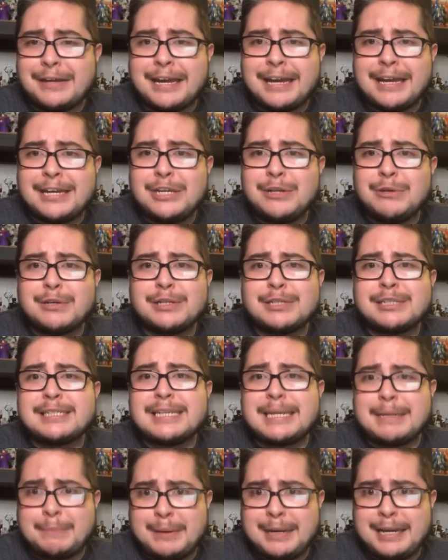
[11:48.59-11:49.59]
and you can
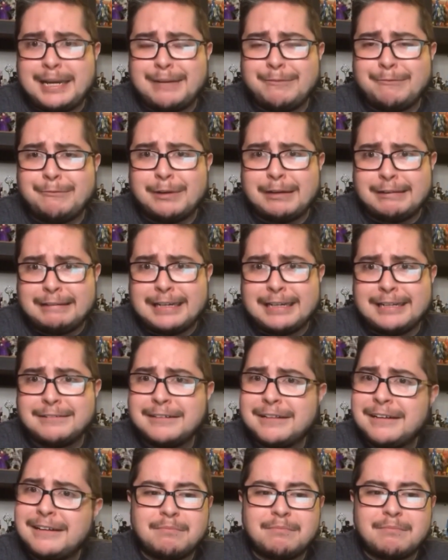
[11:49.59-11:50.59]
skip it, really.
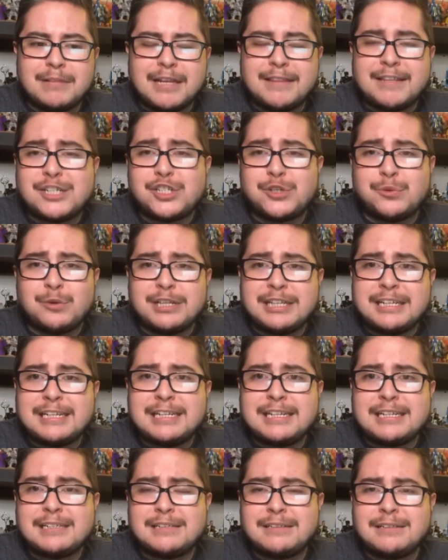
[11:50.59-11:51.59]
Unless you really
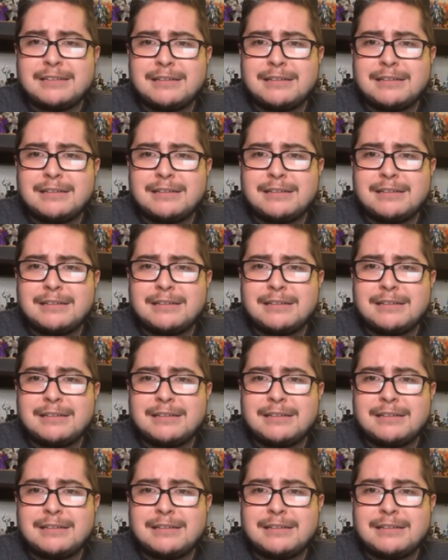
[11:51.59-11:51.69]
need...